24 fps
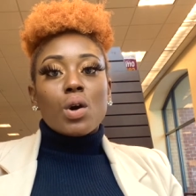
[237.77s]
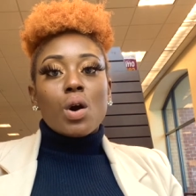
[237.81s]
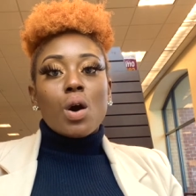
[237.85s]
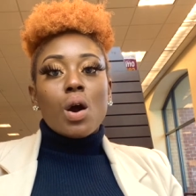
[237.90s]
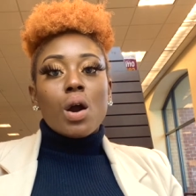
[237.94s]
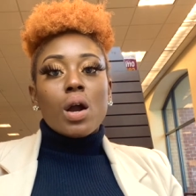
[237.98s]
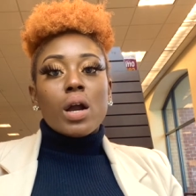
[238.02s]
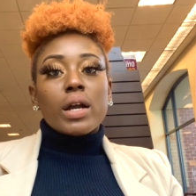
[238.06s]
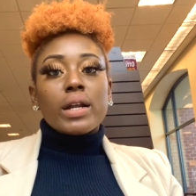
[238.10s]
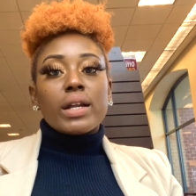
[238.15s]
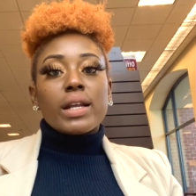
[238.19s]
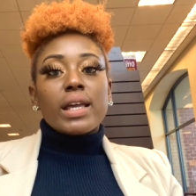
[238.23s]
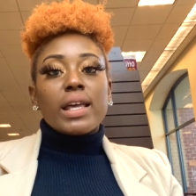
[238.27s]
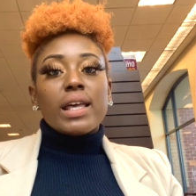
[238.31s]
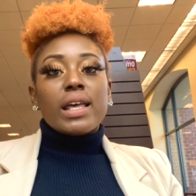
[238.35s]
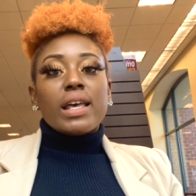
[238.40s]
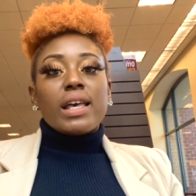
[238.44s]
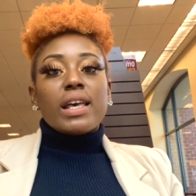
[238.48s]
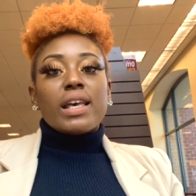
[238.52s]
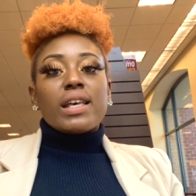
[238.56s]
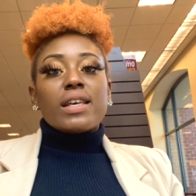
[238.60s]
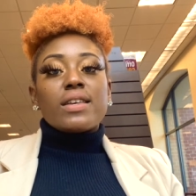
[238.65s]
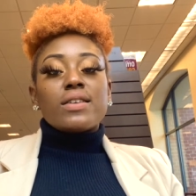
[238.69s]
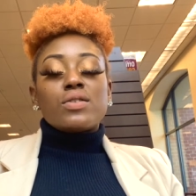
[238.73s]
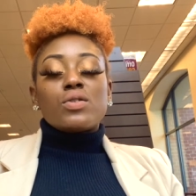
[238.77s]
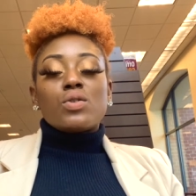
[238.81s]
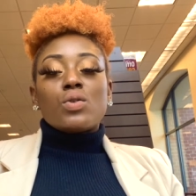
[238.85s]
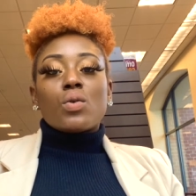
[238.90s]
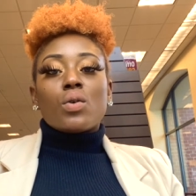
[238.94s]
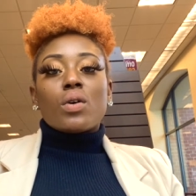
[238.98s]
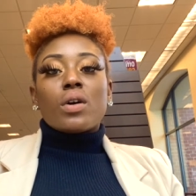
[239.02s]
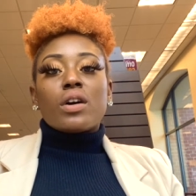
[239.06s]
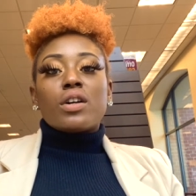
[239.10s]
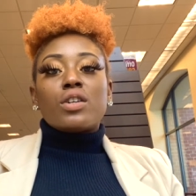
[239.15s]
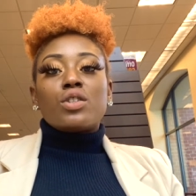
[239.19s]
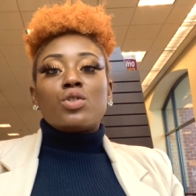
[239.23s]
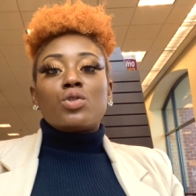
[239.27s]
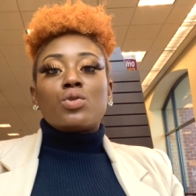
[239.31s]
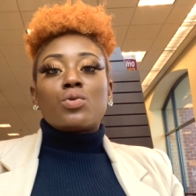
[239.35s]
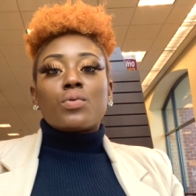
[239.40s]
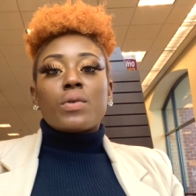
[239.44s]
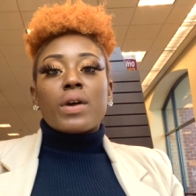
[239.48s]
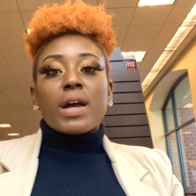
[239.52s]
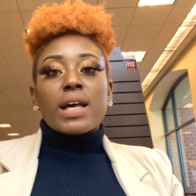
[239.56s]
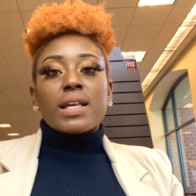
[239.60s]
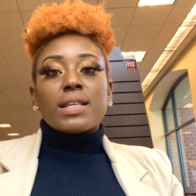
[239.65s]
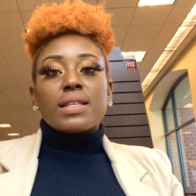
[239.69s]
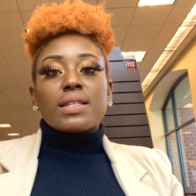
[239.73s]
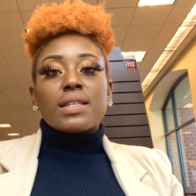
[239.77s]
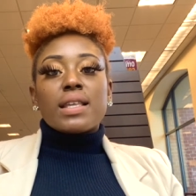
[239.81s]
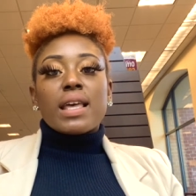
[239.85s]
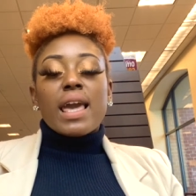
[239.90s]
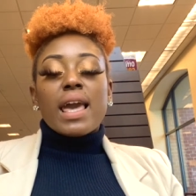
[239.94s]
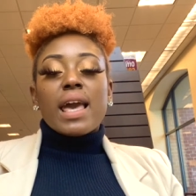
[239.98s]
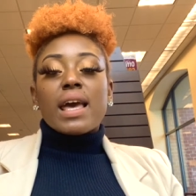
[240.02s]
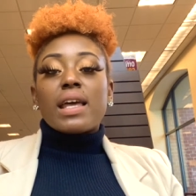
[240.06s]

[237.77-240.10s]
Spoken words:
card is your address and